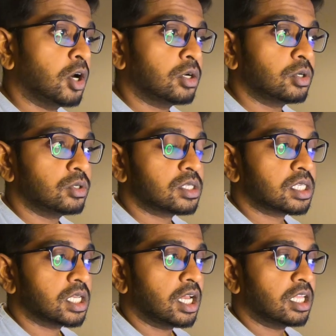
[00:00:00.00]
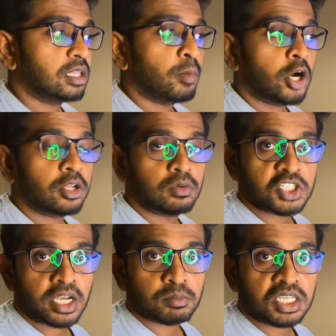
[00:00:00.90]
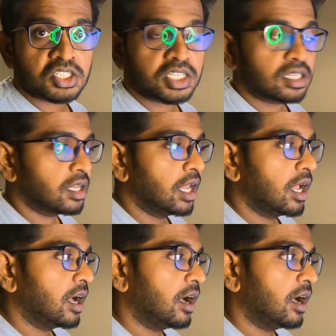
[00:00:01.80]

tomorrow's the module which I'm teaching.